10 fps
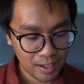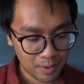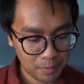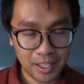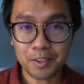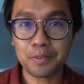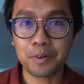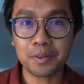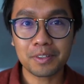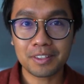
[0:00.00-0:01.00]
Thank
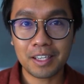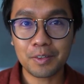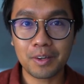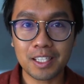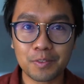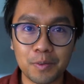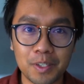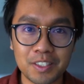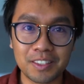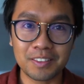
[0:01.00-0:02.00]
you guys for
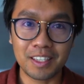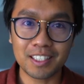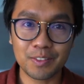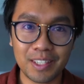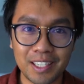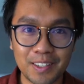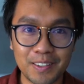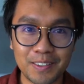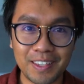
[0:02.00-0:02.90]
watching today's video,